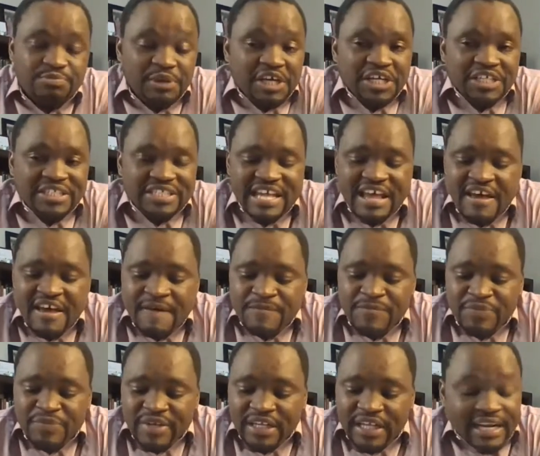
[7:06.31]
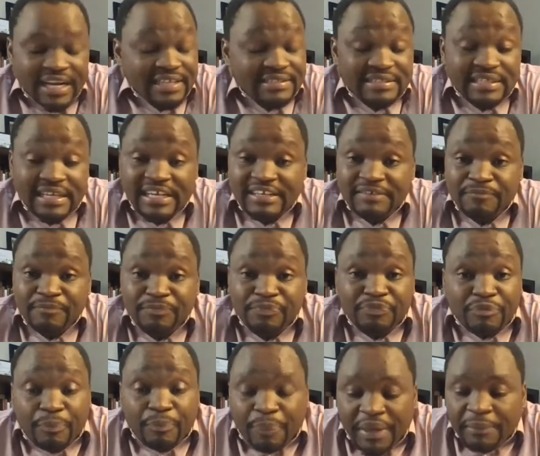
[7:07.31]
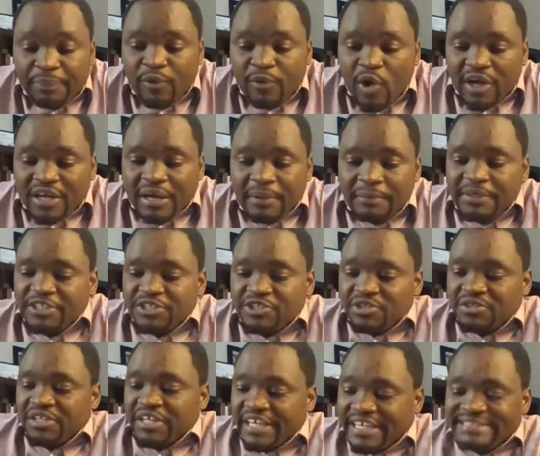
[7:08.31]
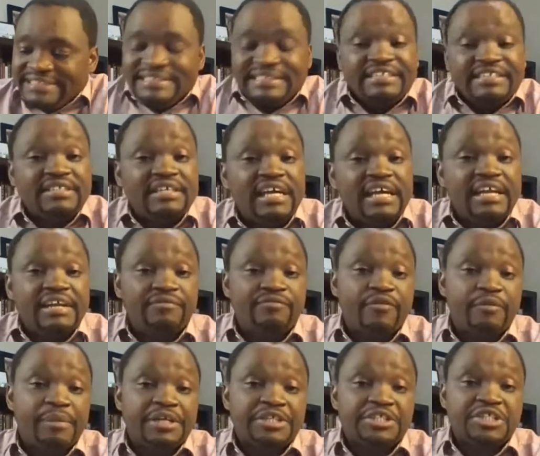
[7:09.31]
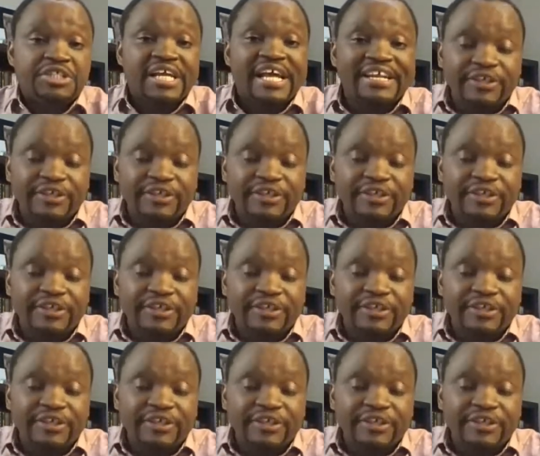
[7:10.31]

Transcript: Because, like I said, people are coming to the internet to get information,